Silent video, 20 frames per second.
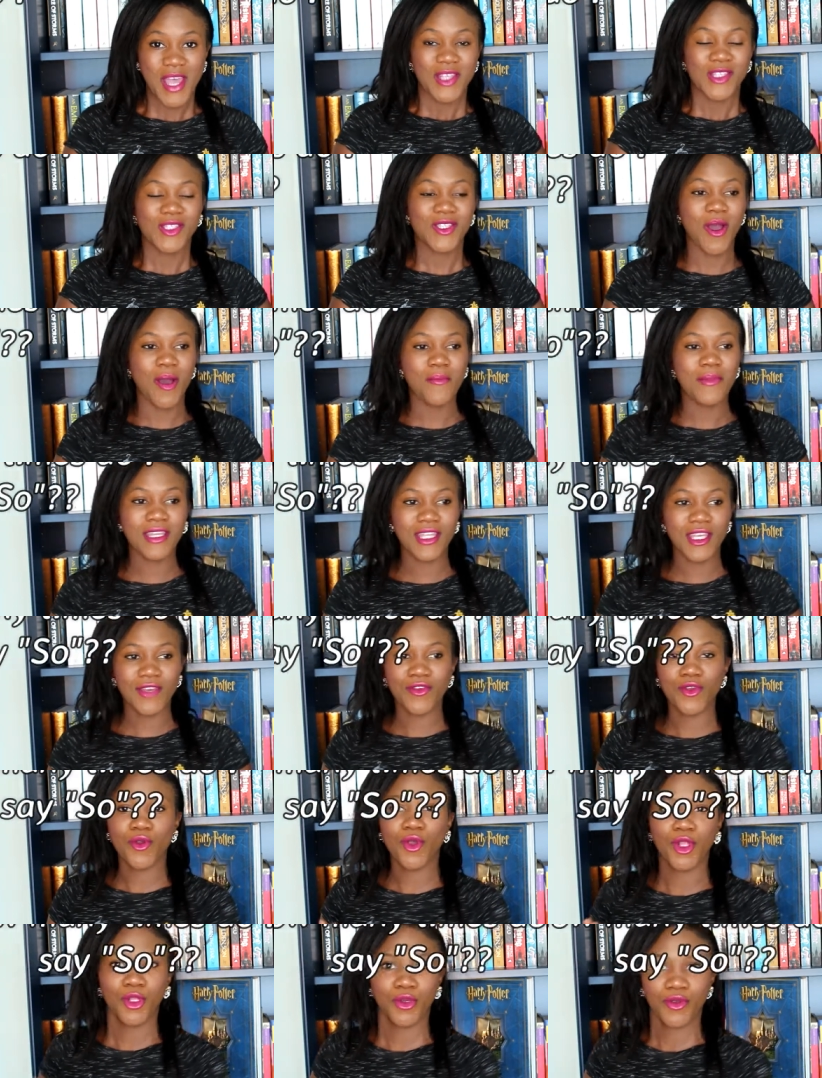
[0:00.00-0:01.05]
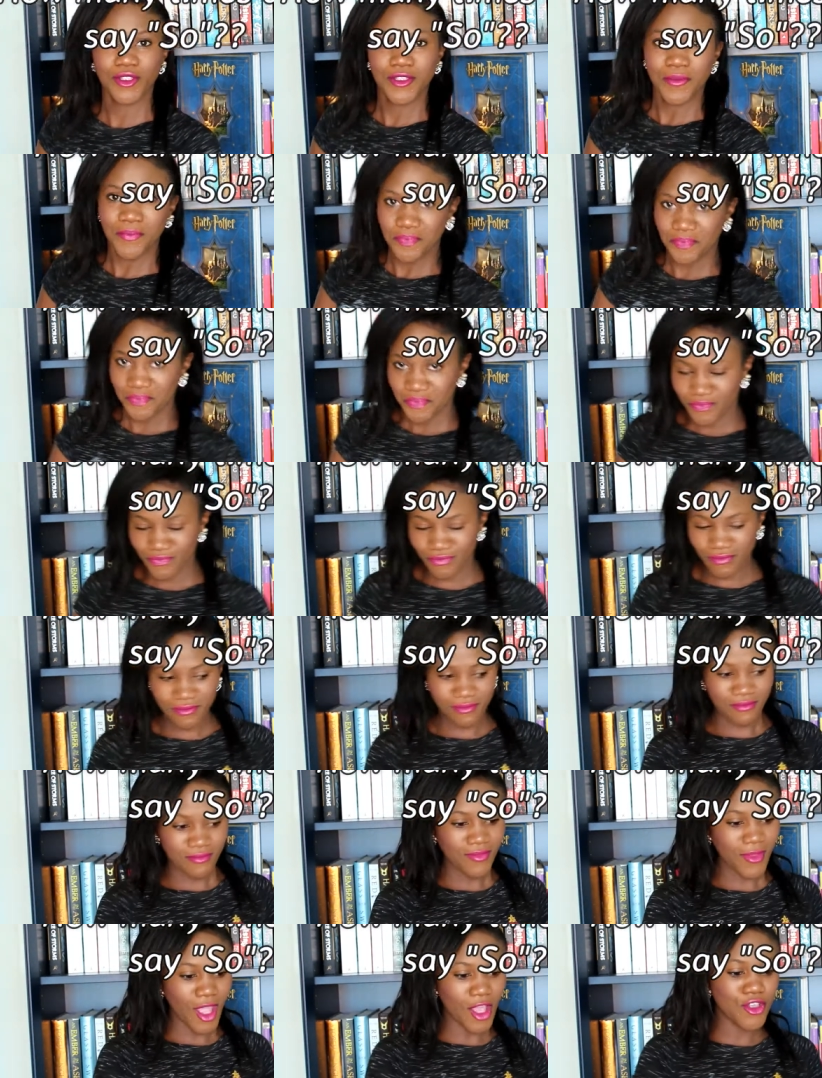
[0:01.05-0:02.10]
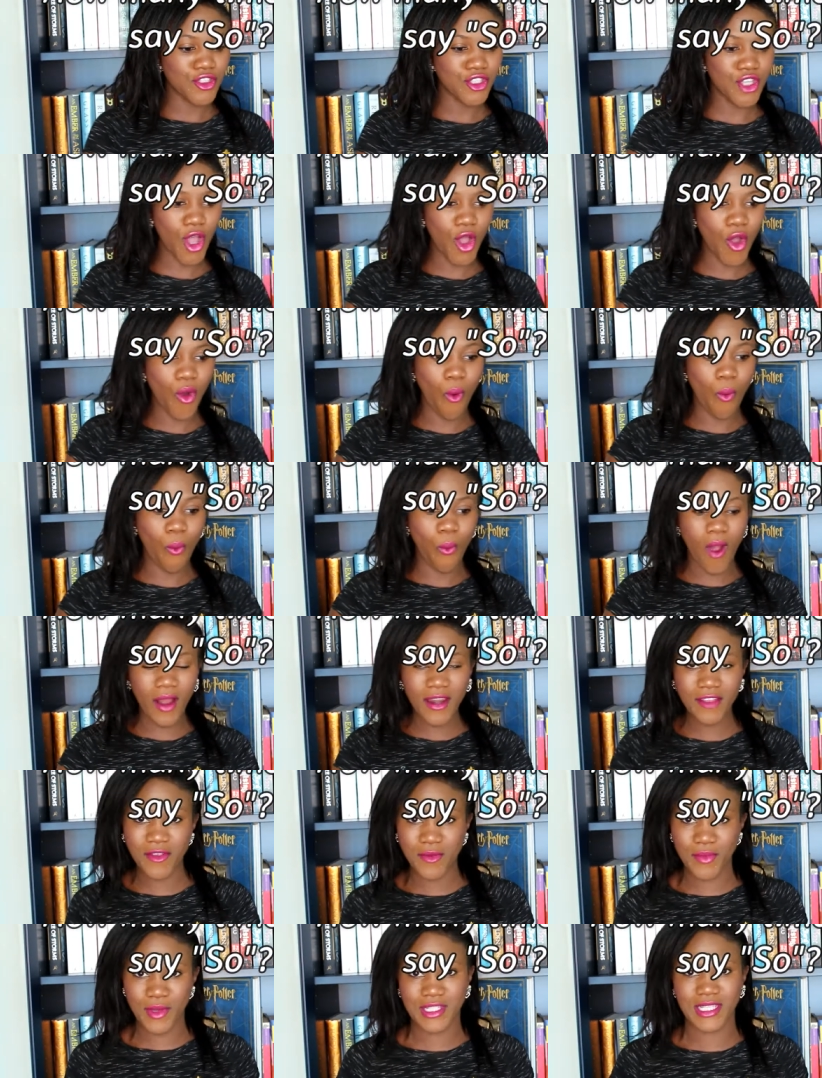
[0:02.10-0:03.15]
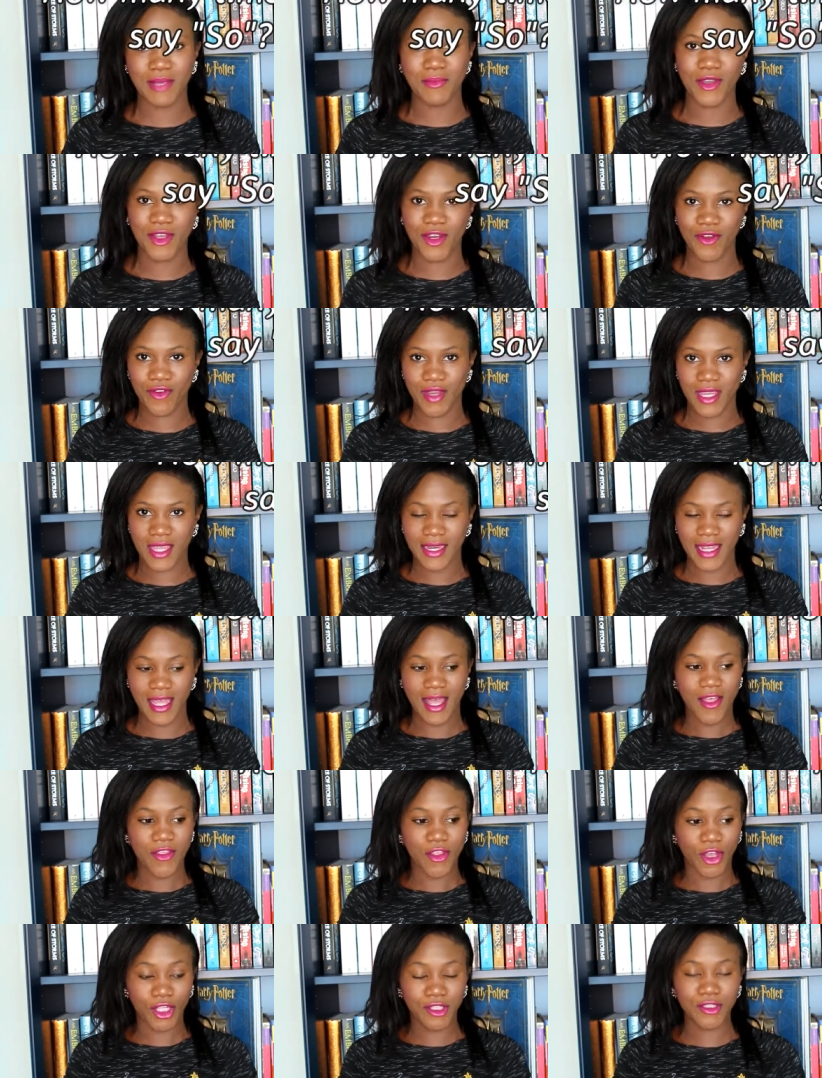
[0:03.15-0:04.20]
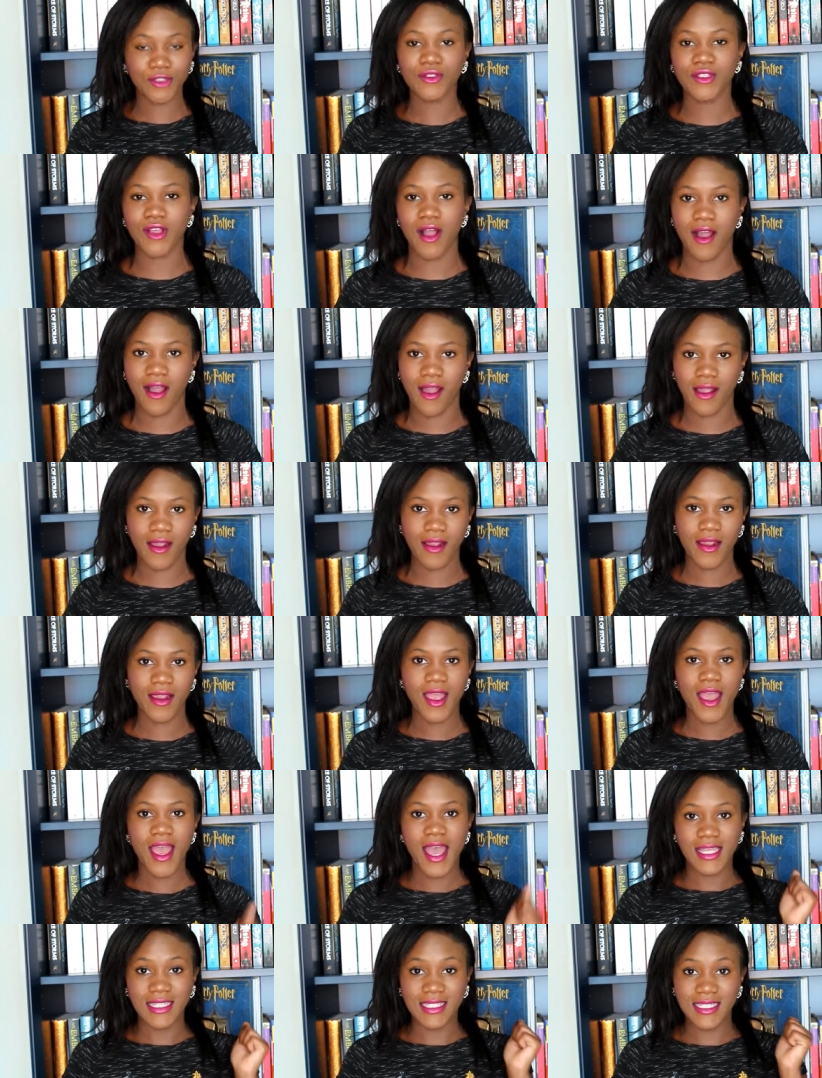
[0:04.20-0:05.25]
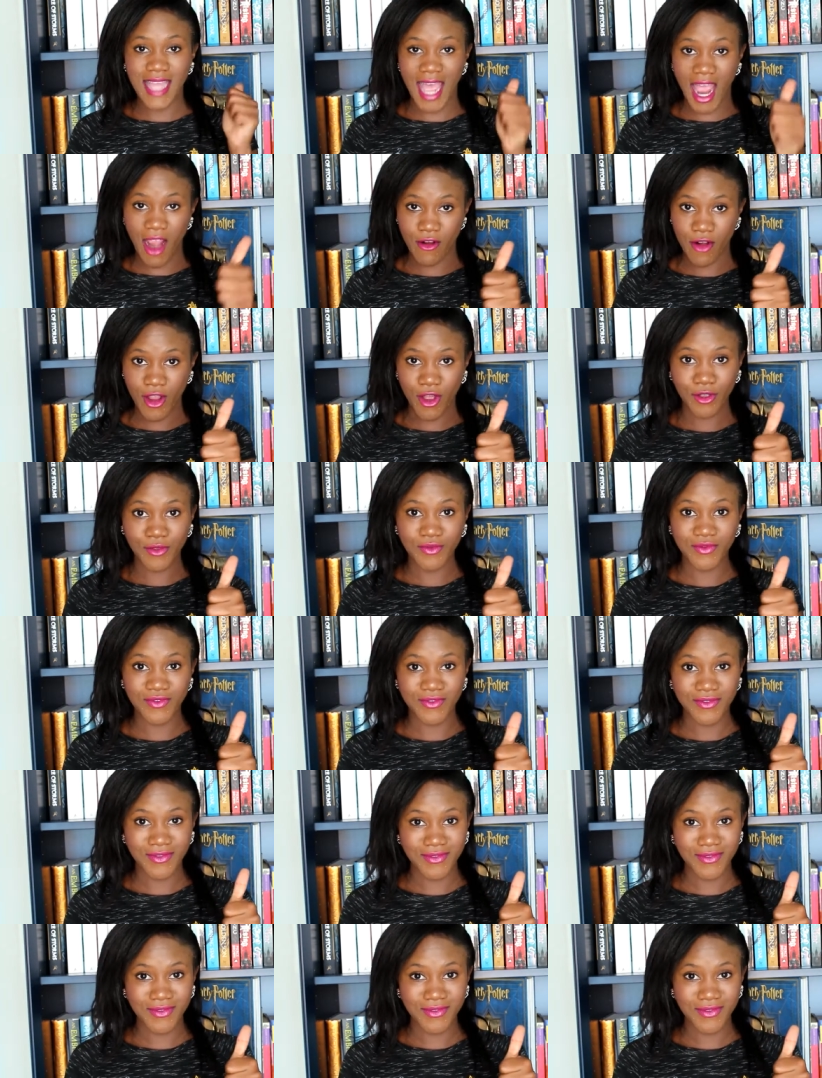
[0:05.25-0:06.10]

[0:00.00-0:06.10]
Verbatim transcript: So I'm gonna give you clues. So one of the books I'm gonna read, the clues are Darrow,